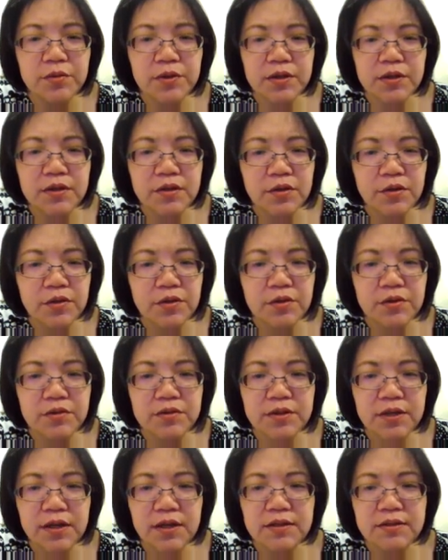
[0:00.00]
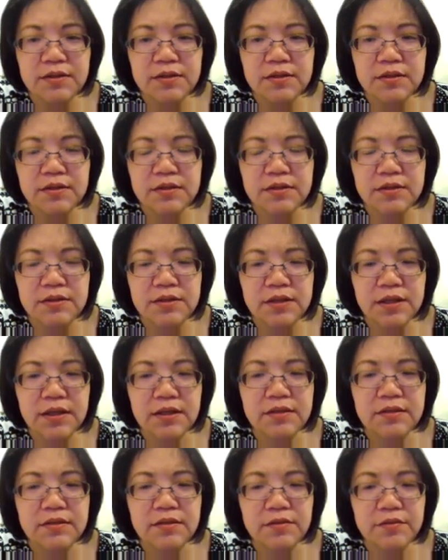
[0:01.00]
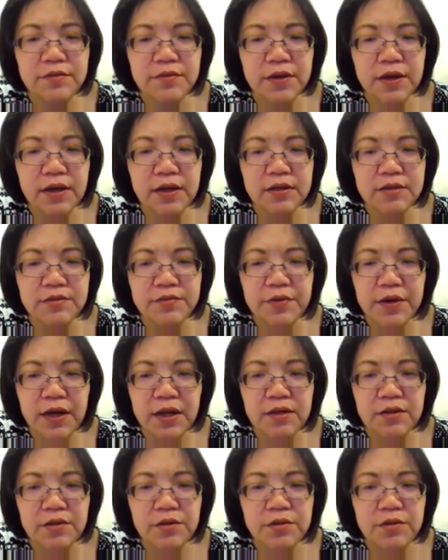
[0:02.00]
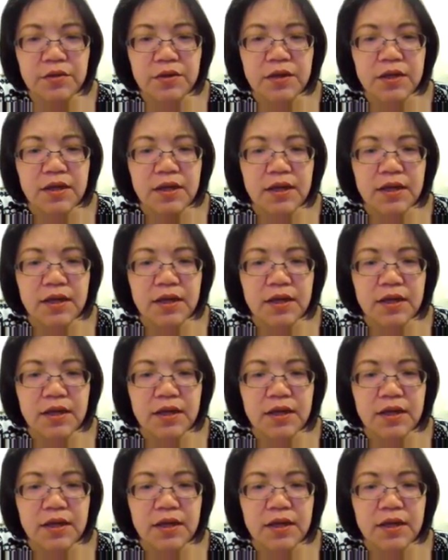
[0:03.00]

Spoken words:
what the kernel does is it takes the x value